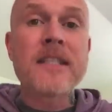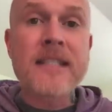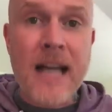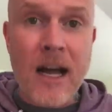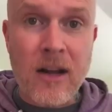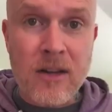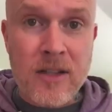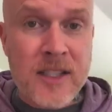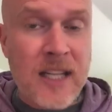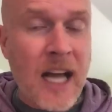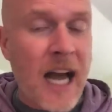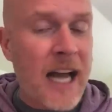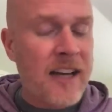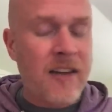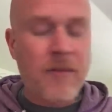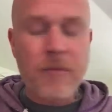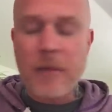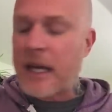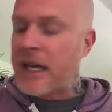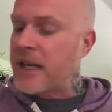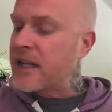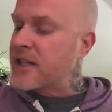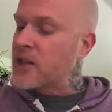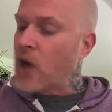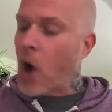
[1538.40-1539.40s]
is outside of
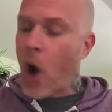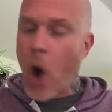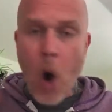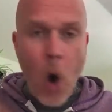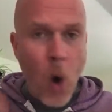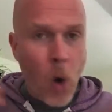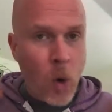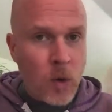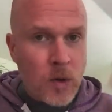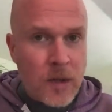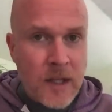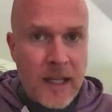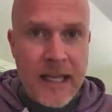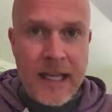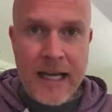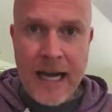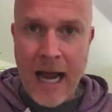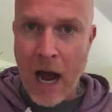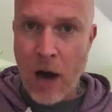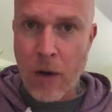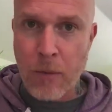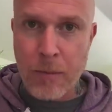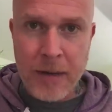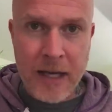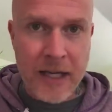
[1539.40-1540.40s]
me is only an
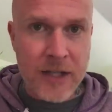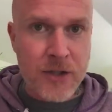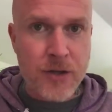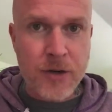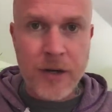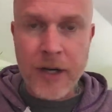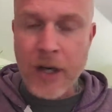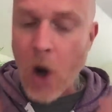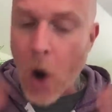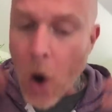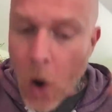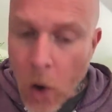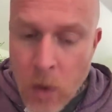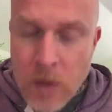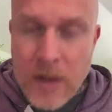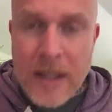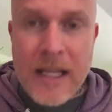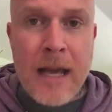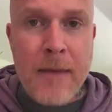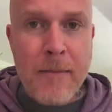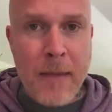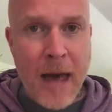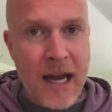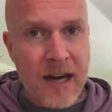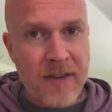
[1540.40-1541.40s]
outpicturing,
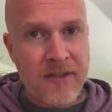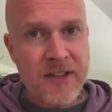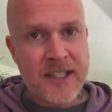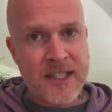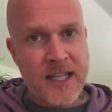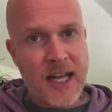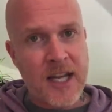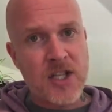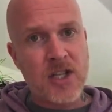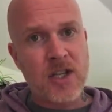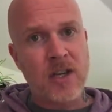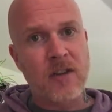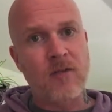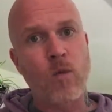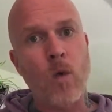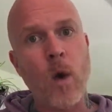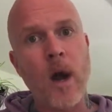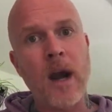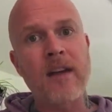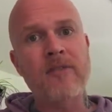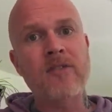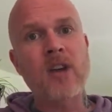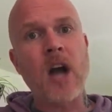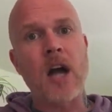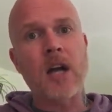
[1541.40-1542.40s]
only a manifestation of
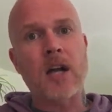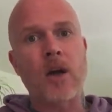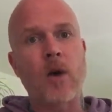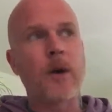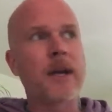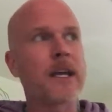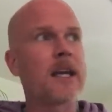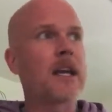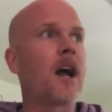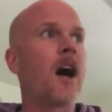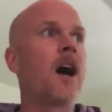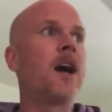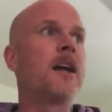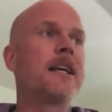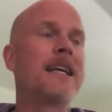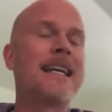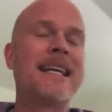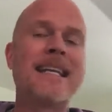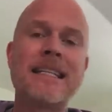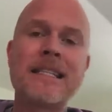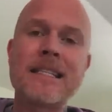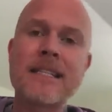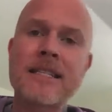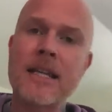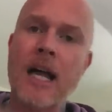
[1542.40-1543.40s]
what I've got going on
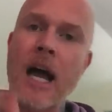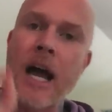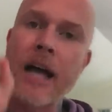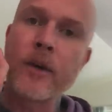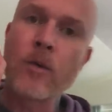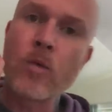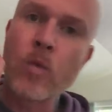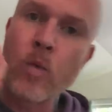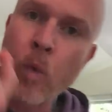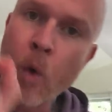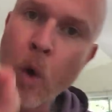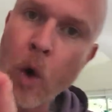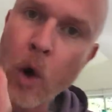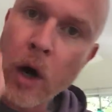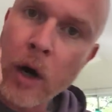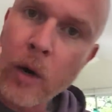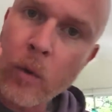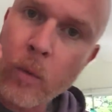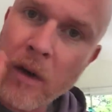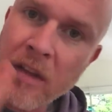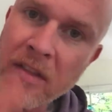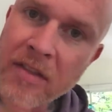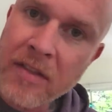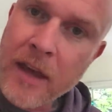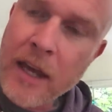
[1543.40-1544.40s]
inside. War
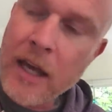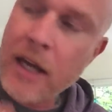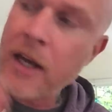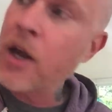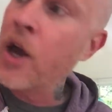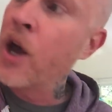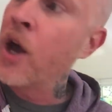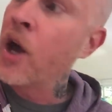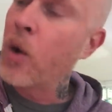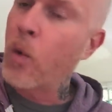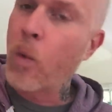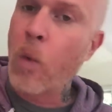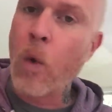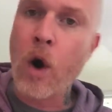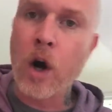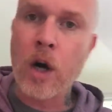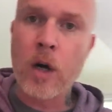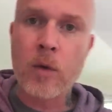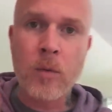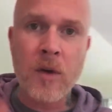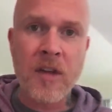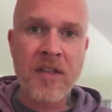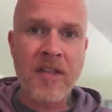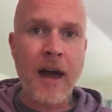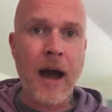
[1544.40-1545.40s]
within, war
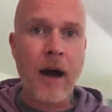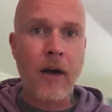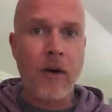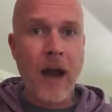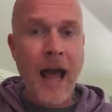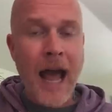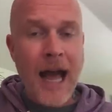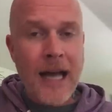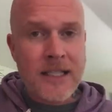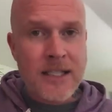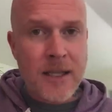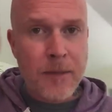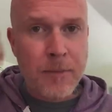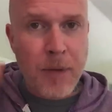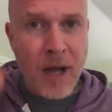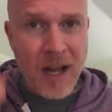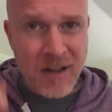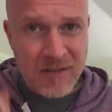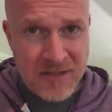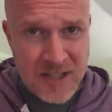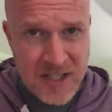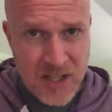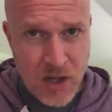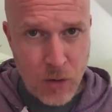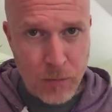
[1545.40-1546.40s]
without. As
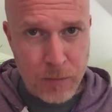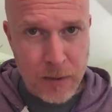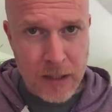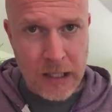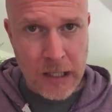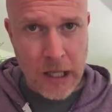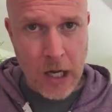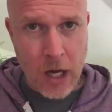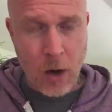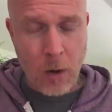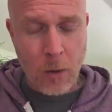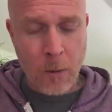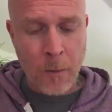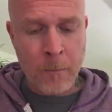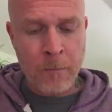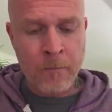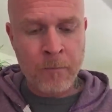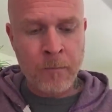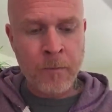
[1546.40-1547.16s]
above, so below.